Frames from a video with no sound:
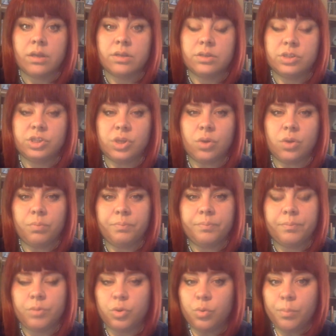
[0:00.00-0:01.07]
So
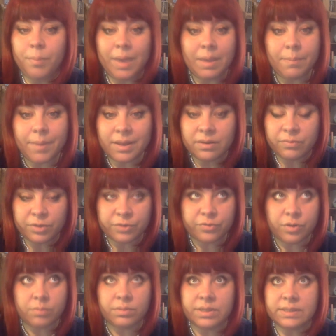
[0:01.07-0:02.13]
you may benefit
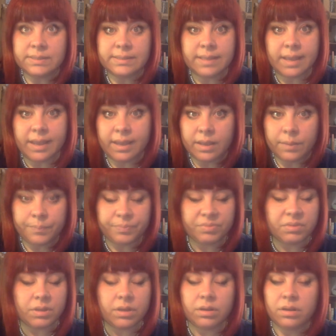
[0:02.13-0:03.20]
from this day
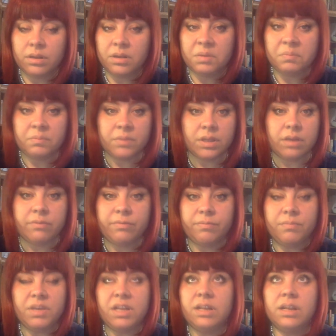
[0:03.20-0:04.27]
um,
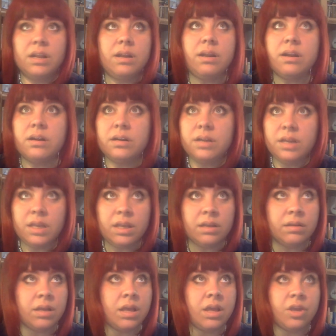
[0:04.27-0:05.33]
in
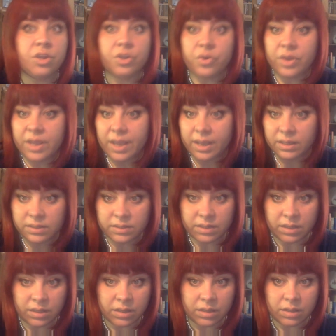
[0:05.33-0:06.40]
learning,
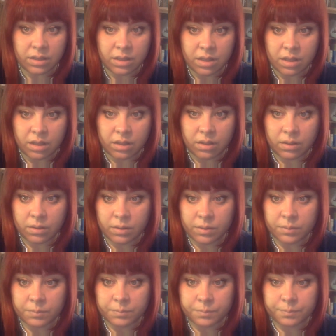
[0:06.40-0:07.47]
creating,
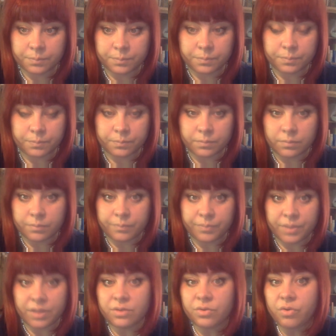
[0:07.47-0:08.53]
um,
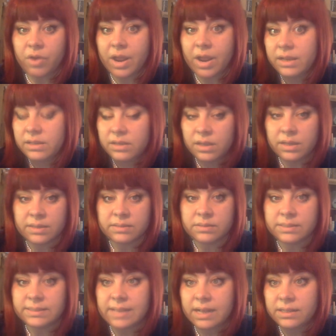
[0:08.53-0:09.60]
and writing,
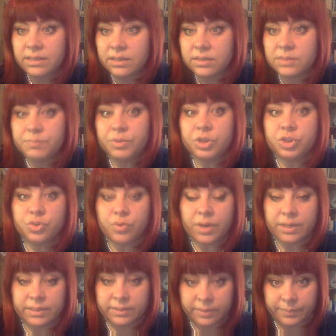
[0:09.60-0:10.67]
studying
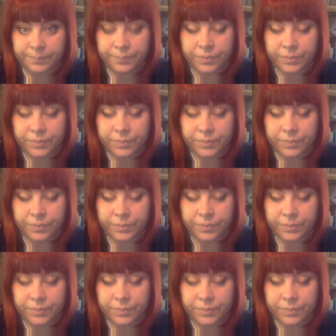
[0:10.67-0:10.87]
spirituality.